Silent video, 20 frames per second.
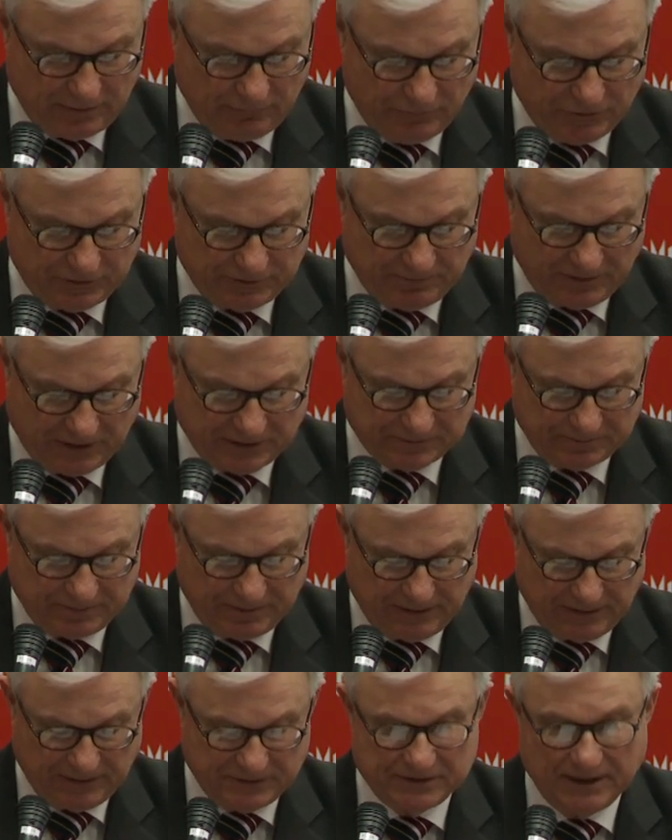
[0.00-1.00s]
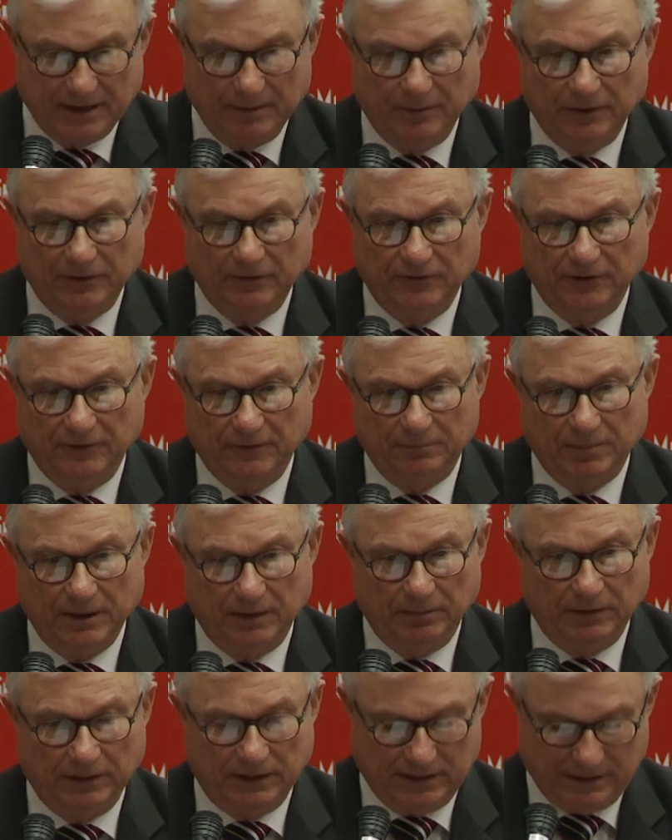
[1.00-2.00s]
which must be examined in a
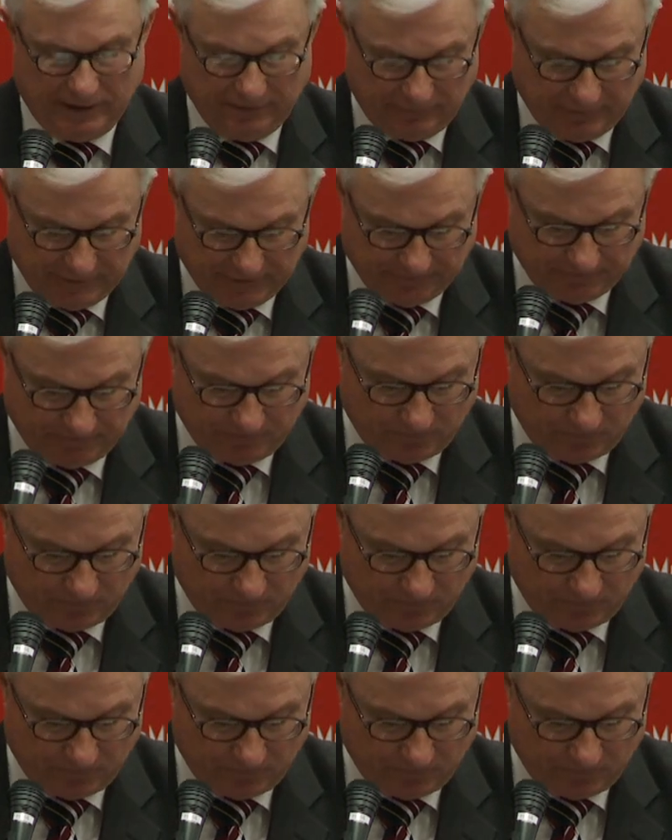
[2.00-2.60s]
public hearing